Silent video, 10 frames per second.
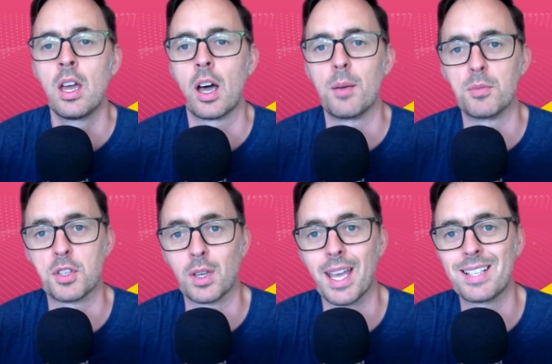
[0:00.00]
um,
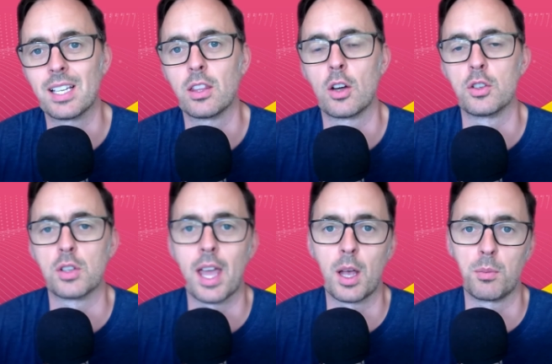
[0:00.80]
so getting those
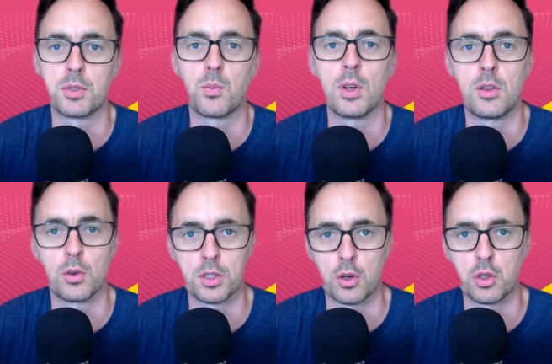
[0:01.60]
helps with your
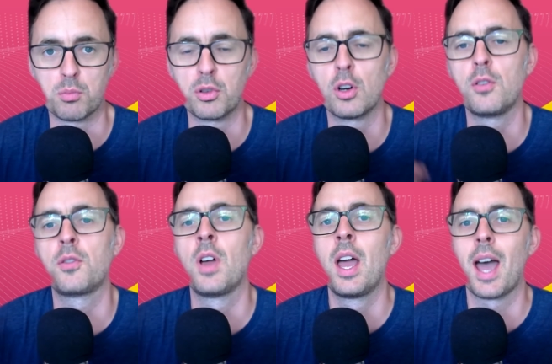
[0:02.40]
social
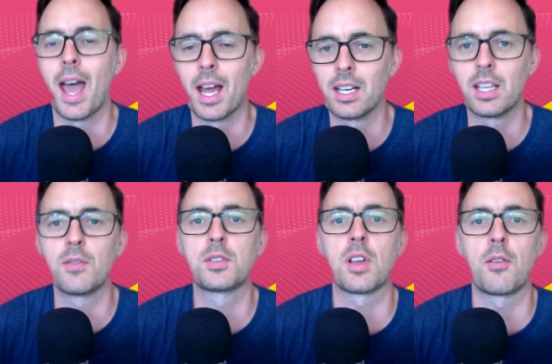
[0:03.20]
proof and
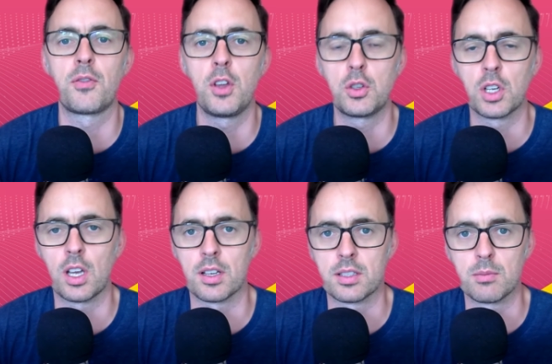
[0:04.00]
gives future
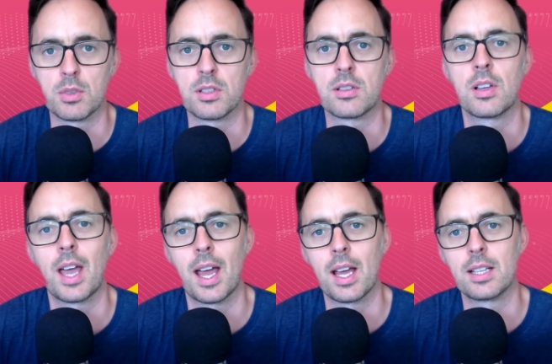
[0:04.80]
customers
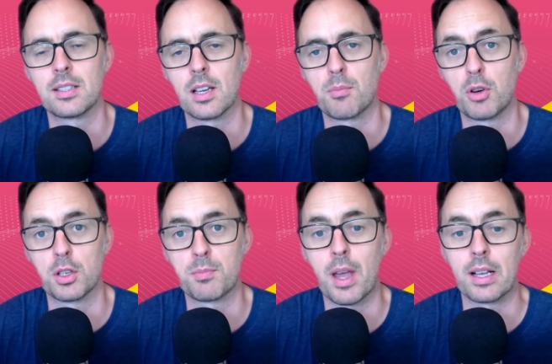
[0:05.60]
and uh,
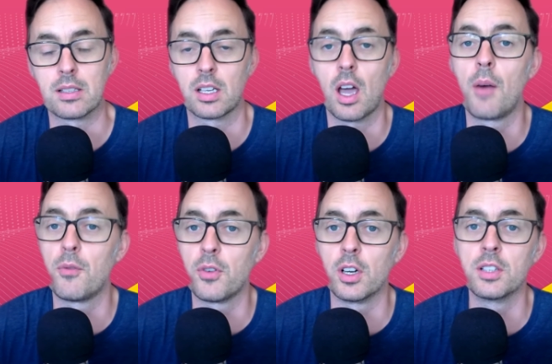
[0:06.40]
prospects
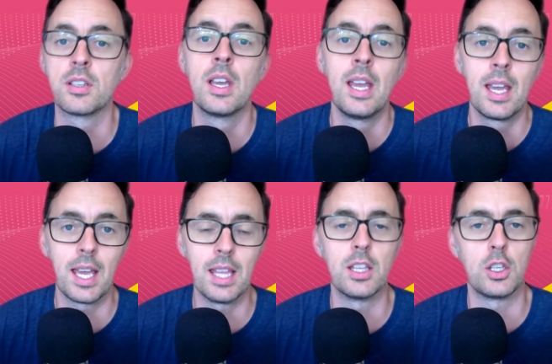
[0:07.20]
comfort
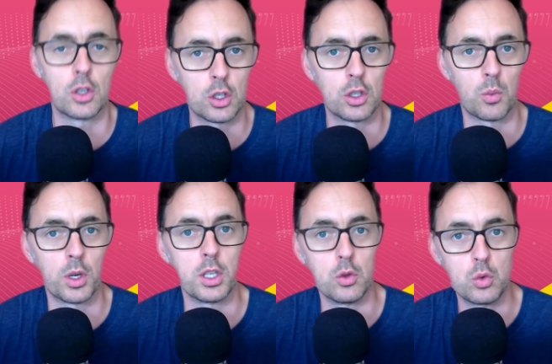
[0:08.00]
in that you're good at
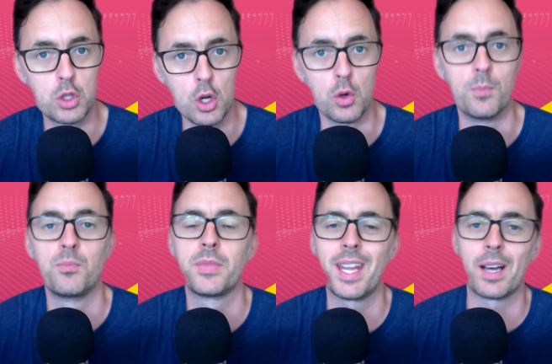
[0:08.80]
what you do.
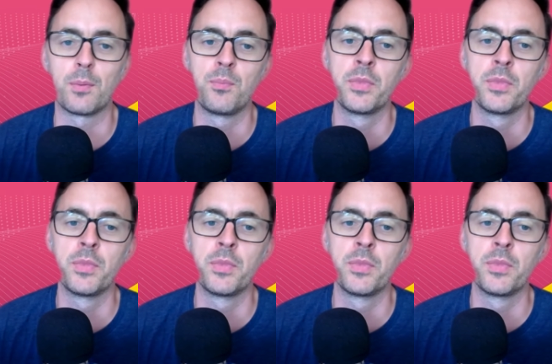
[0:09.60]
Now,